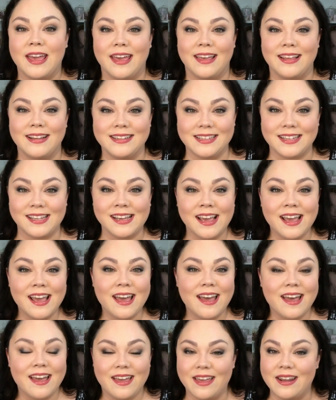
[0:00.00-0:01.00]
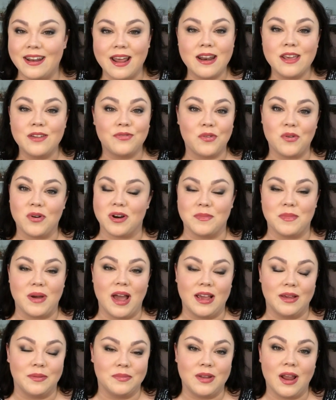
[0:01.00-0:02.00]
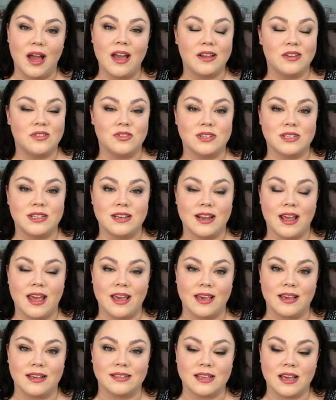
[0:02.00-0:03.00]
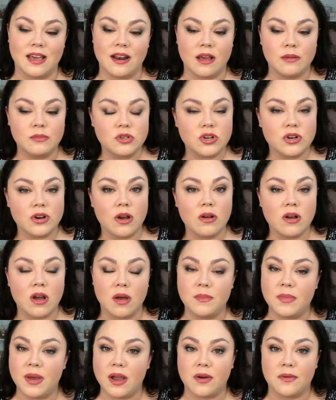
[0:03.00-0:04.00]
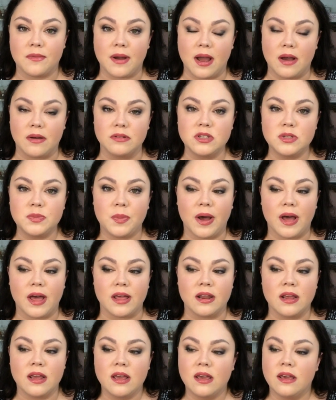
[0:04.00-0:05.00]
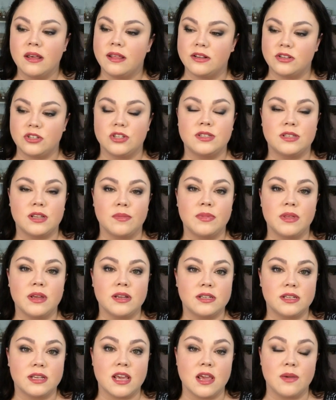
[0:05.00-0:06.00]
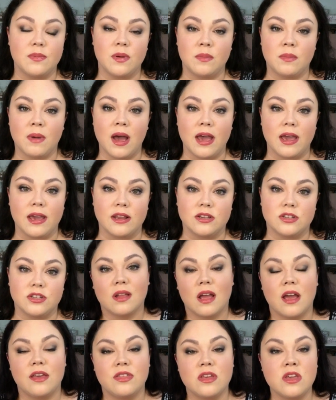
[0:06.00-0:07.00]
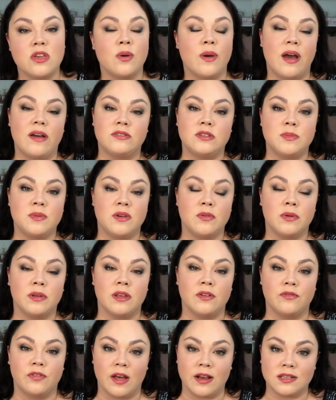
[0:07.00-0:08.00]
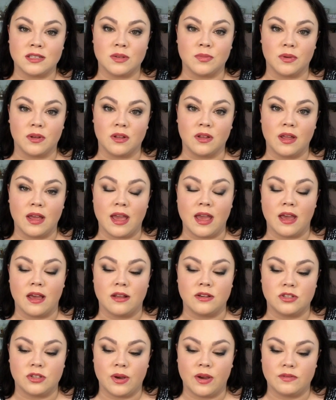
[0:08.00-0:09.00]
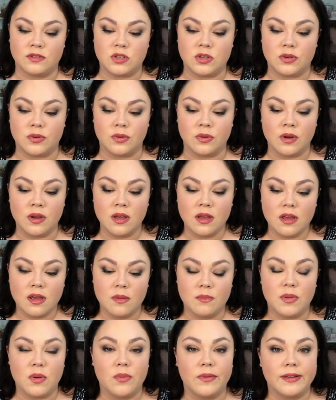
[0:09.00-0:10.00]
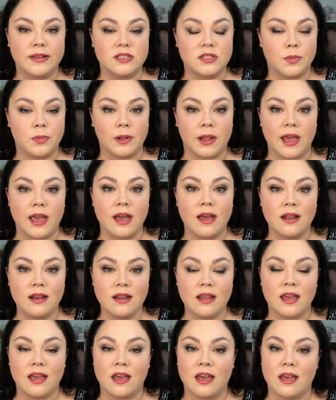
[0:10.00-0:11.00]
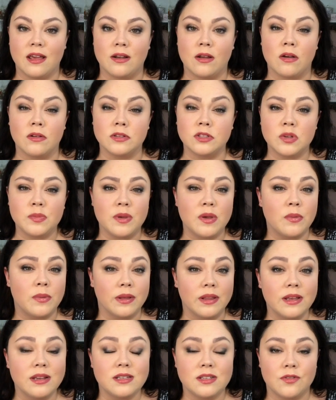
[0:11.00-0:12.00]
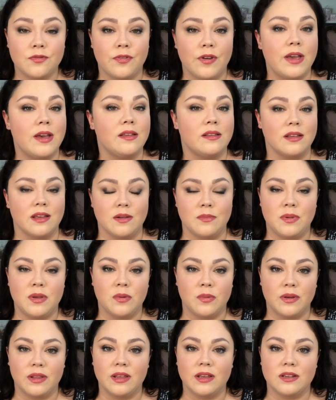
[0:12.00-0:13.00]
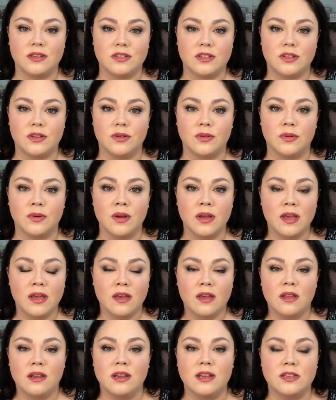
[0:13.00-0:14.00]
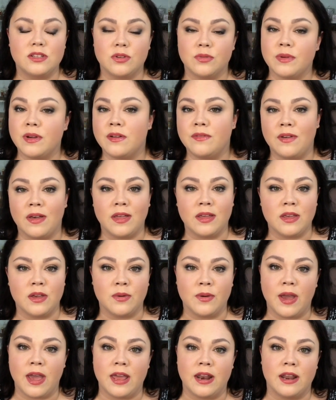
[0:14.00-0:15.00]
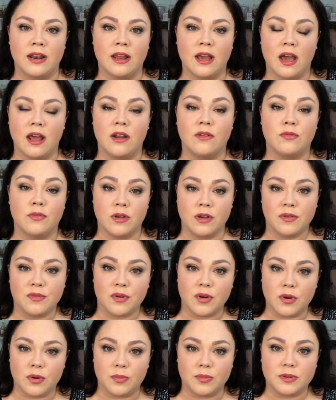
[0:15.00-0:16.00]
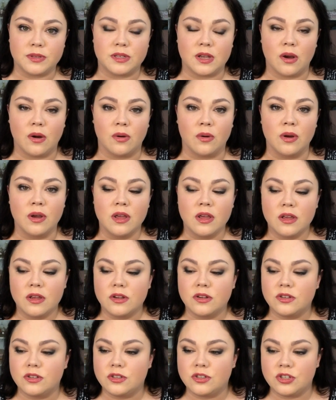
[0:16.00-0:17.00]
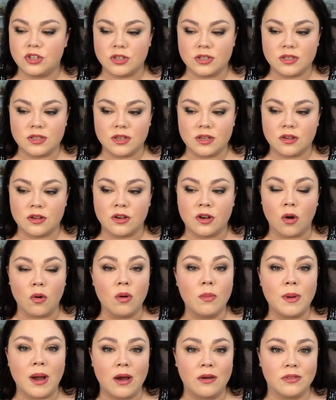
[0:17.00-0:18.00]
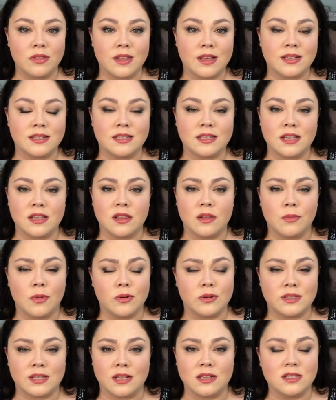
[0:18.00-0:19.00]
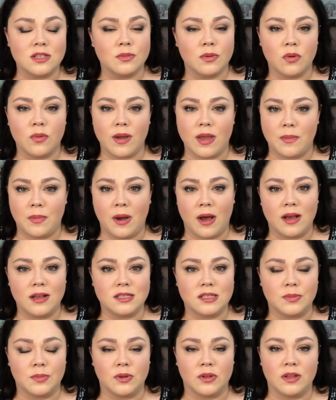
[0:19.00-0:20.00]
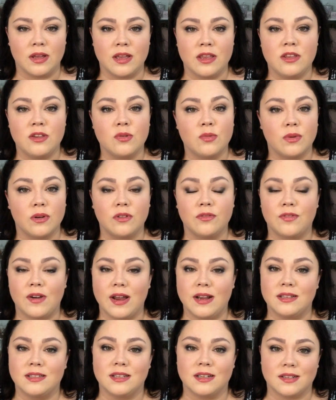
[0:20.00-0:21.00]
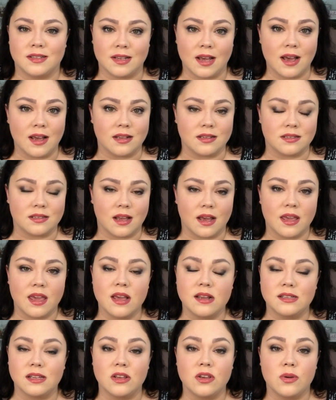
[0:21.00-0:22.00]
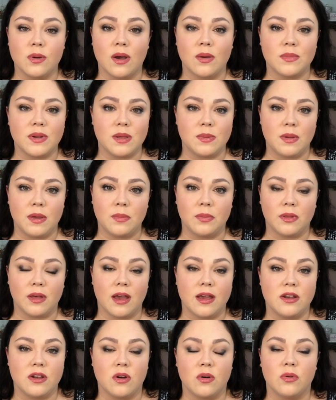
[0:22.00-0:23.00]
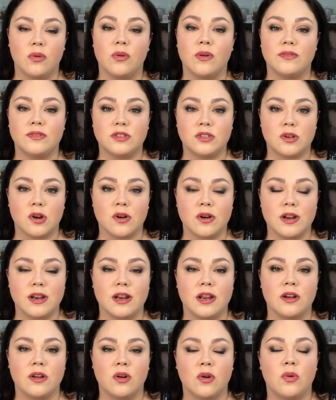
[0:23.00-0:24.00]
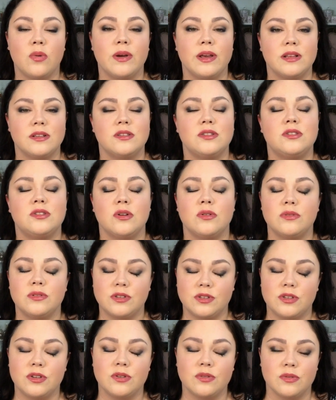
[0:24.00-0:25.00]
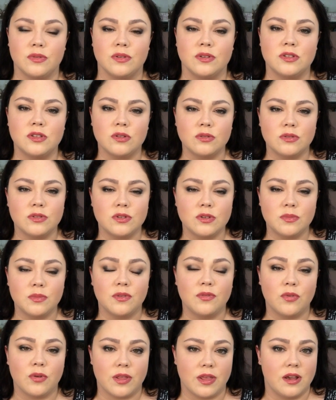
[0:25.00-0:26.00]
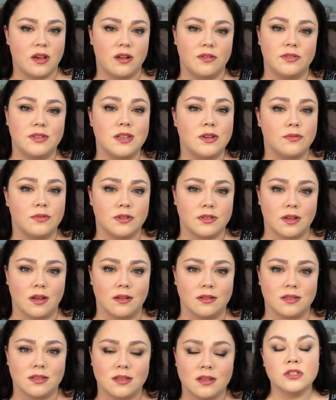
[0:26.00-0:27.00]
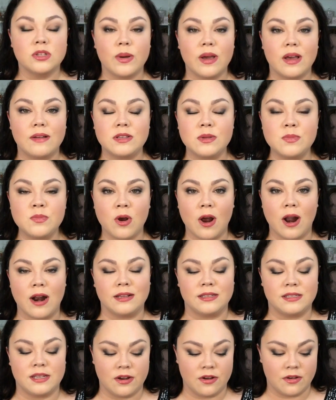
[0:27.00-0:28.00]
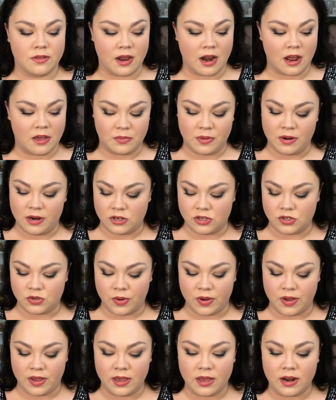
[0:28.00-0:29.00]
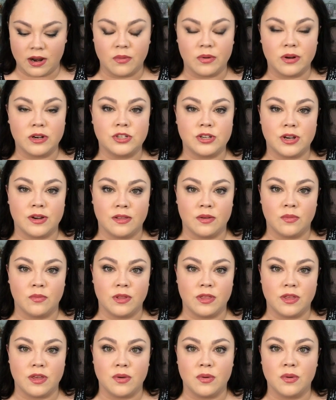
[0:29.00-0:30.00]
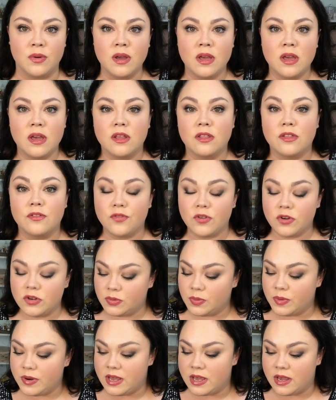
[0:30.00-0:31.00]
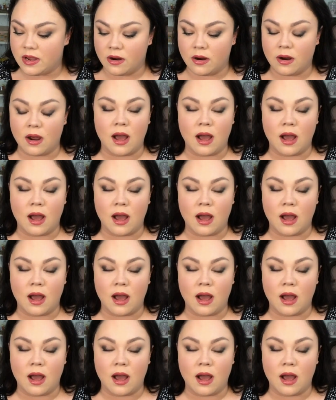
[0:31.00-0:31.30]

and in any form I'm not interested in eggs and I'm sure I'll come back around but that's just something to keep in mind. I think you have to be really flexible and you have to be willing to plan and also be willing to fail and be willing to need to reevaluate and kind of regroup. So just go about this in the most sensible way possible and you will find success. I can't tell you how many people I know who have started and quit so soon, so soon before they could have seen results. So I have some products here that I've been enjoying and I want to share them with you. The first one here